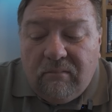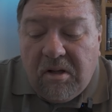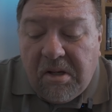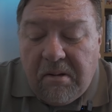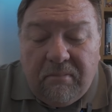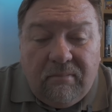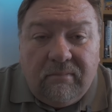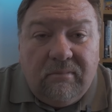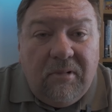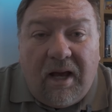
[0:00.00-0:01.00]

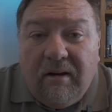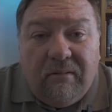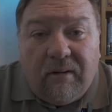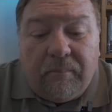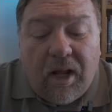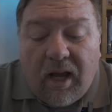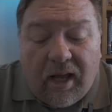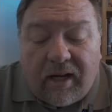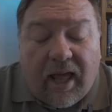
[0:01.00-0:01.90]
No, I'm not.